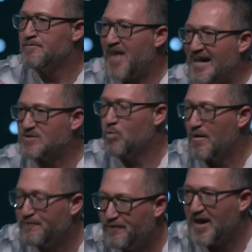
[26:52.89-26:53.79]
That's
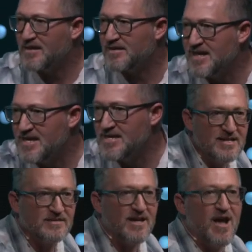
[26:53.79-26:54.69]
what faith
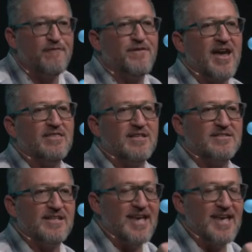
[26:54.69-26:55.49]
is. Faith is the